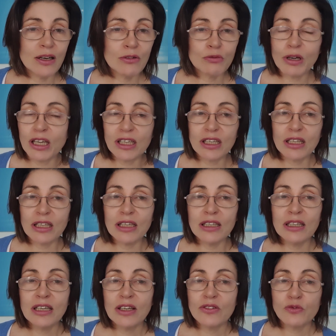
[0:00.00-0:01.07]

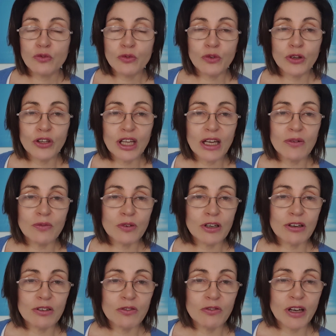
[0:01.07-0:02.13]
regularly for that
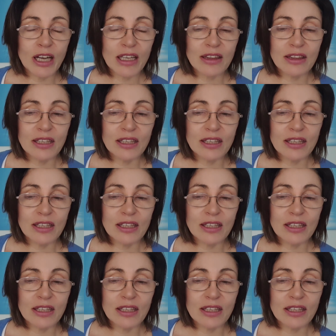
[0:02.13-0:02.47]
very fact